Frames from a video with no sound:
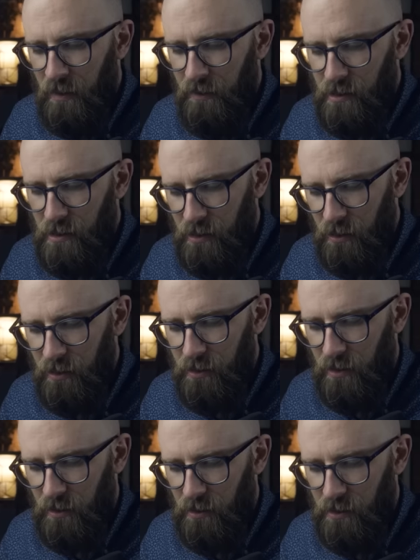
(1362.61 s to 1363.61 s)
there's a solid
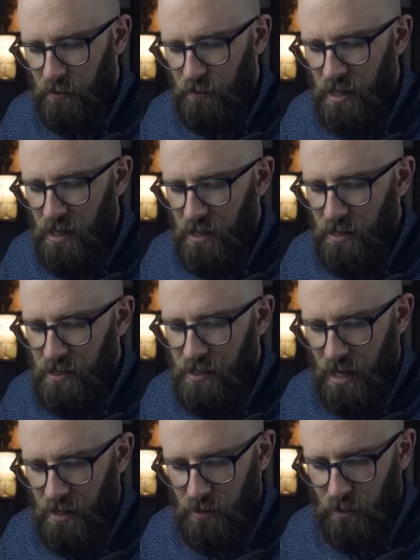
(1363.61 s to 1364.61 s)
chance you'd be
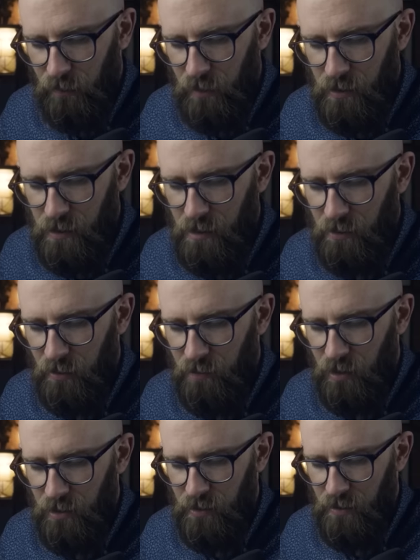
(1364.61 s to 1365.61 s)
stashing a few secret
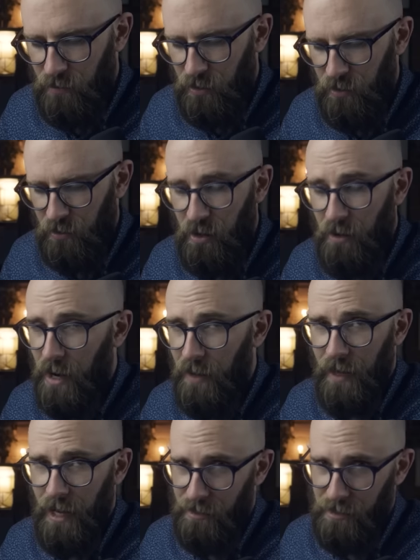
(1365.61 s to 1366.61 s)
bottles of vodka around
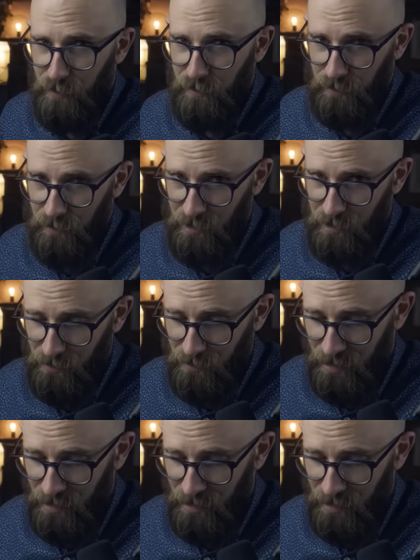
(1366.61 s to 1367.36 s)
the house before too